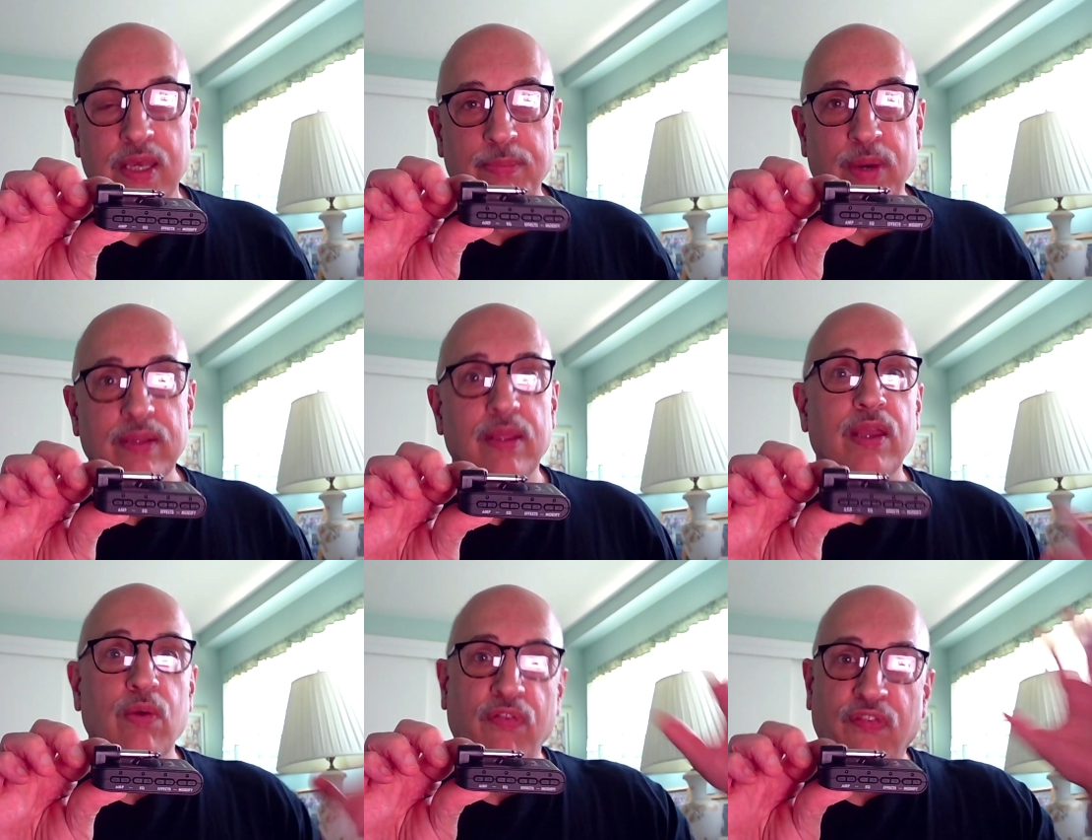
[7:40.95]
But
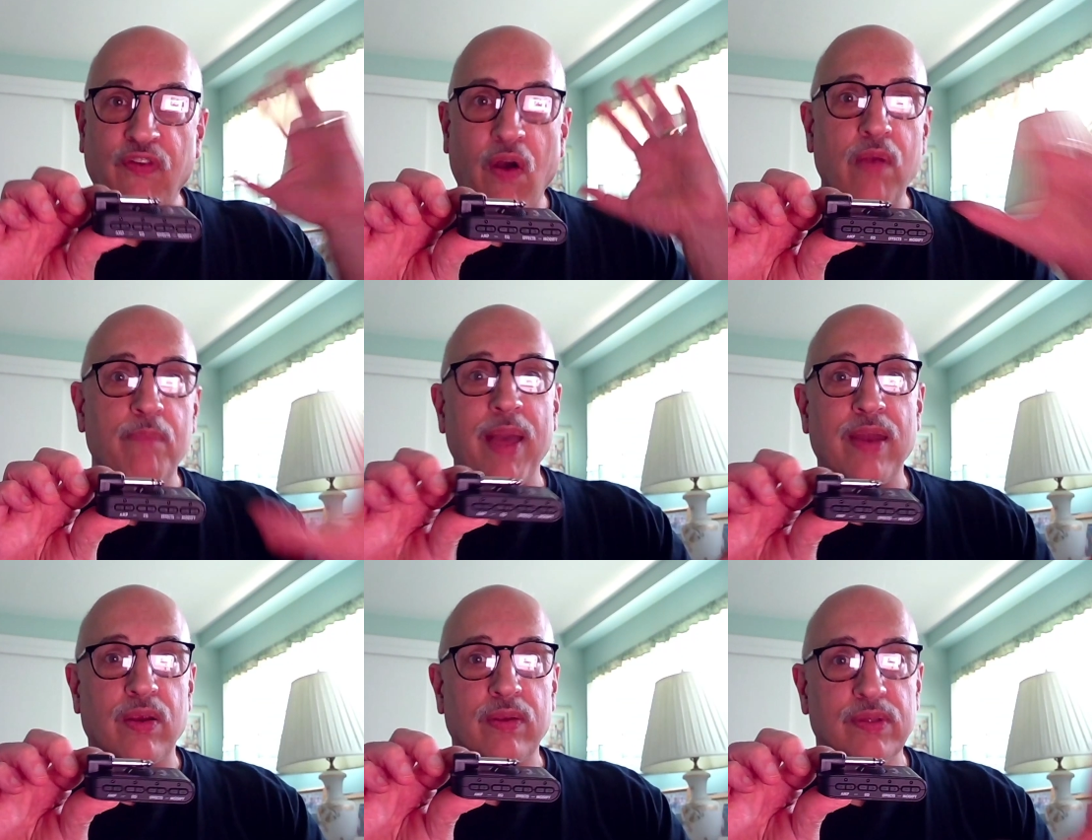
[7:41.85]
there are far
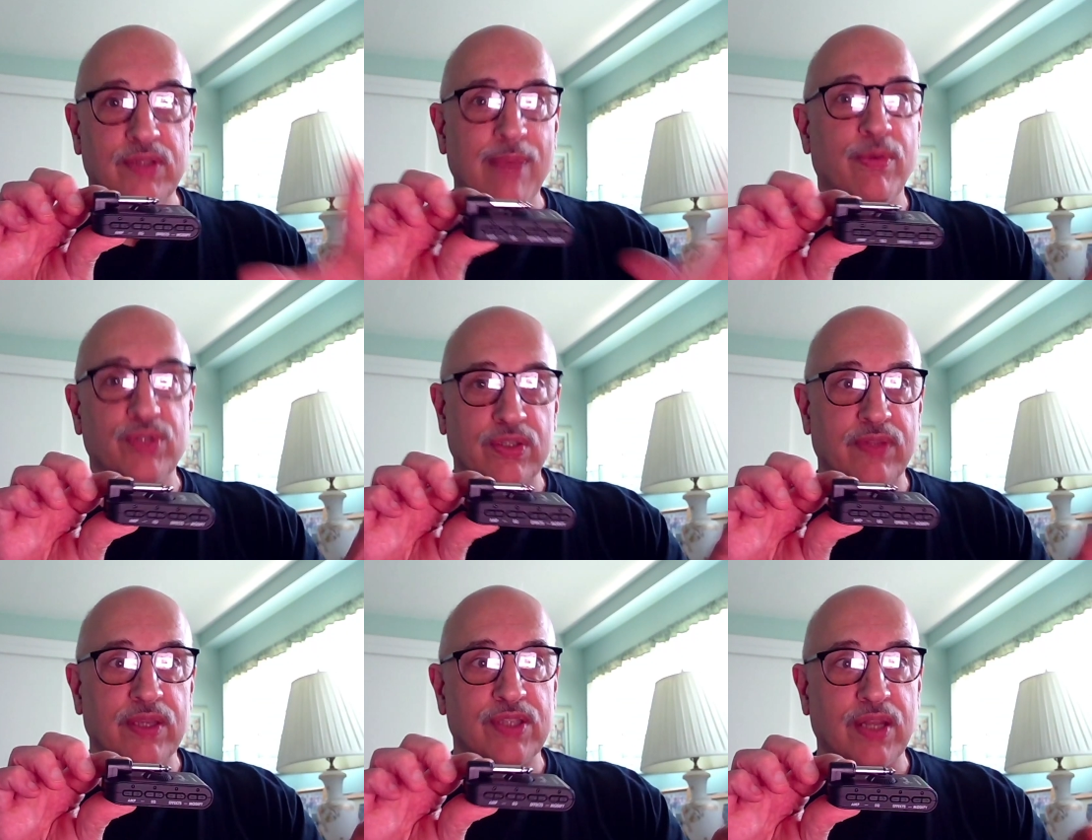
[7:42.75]
better demos of
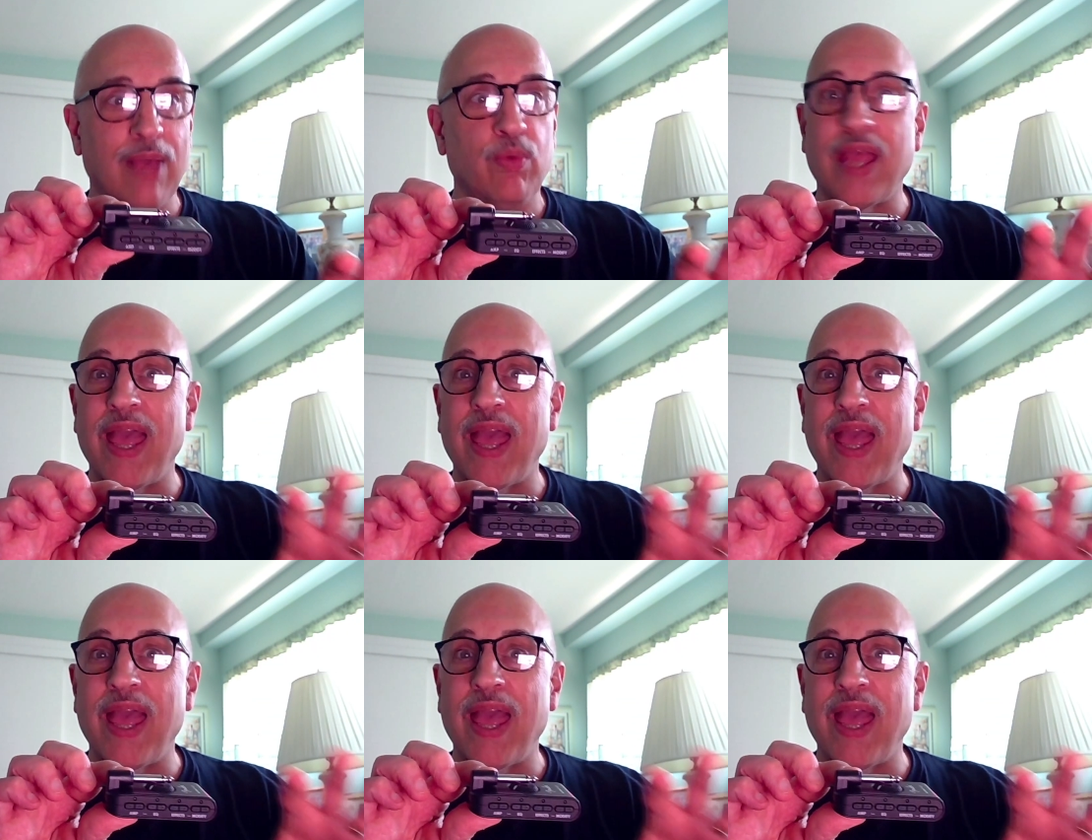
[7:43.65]
this than I would